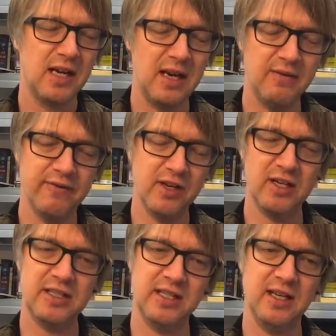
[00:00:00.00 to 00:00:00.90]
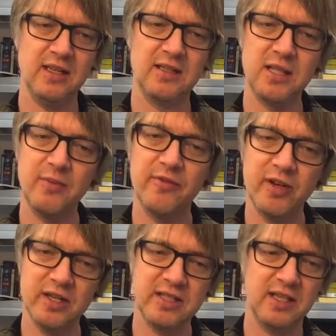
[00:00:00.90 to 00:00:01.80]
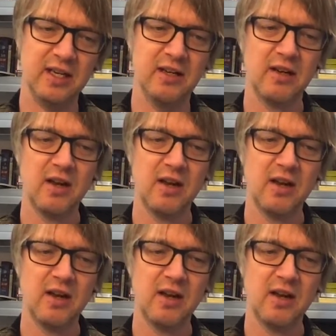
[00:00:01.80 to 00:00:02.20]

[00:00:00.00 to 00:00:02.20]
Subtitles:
inverting it, subverting it,